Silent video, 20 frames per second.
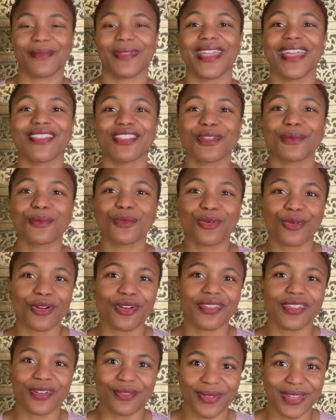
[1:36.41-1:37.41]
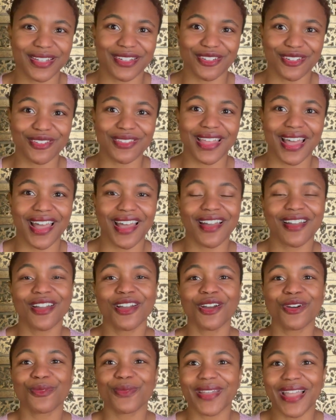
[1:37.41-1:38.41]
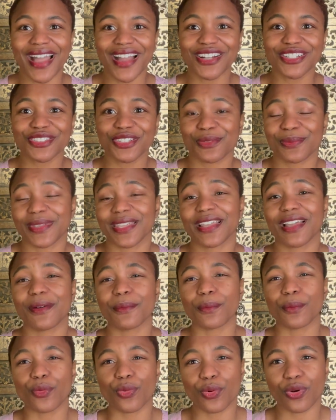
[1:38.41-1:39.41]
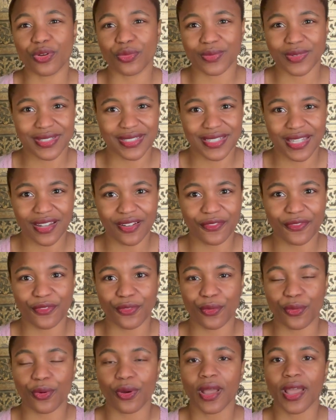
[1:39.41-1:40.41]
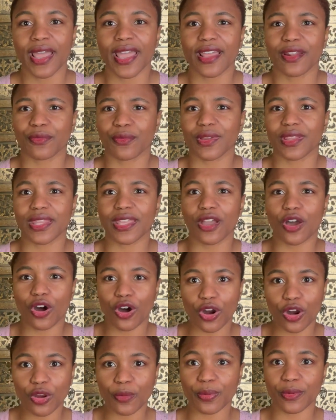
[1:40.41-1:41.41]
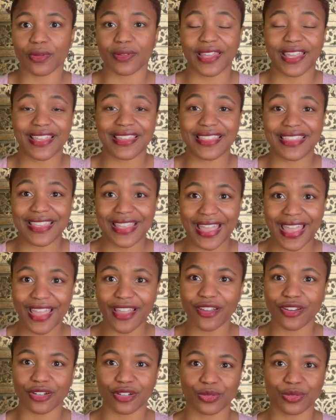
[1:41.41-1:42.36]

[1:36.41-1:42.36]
And the more that we do that, we actually become more resentful and really harbor the anger,